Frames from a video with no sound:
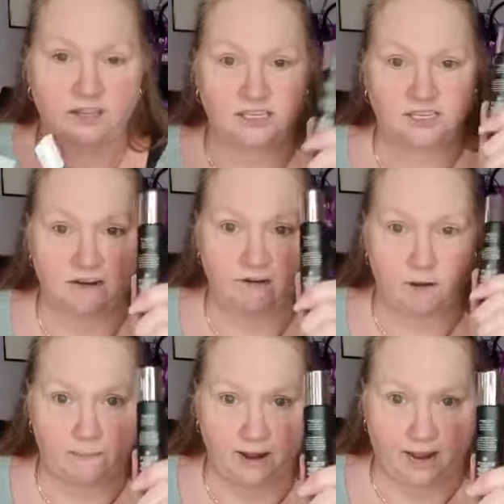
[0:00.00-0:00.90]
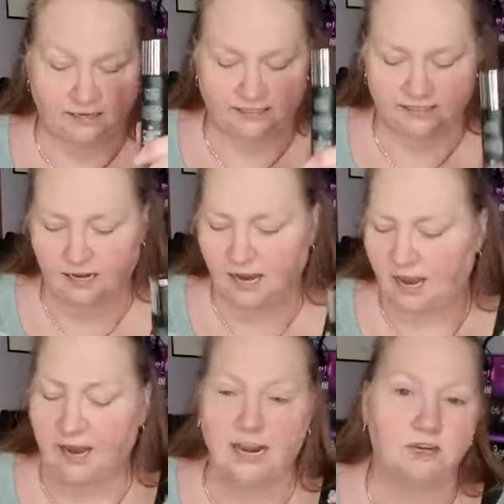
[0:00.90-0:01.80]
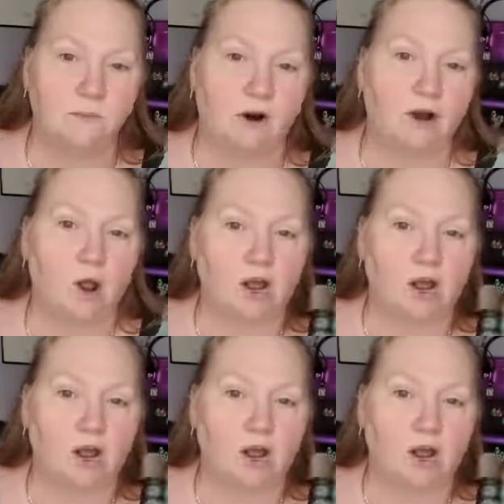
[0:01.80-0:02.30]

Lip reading: the serum plus. And then tomorrow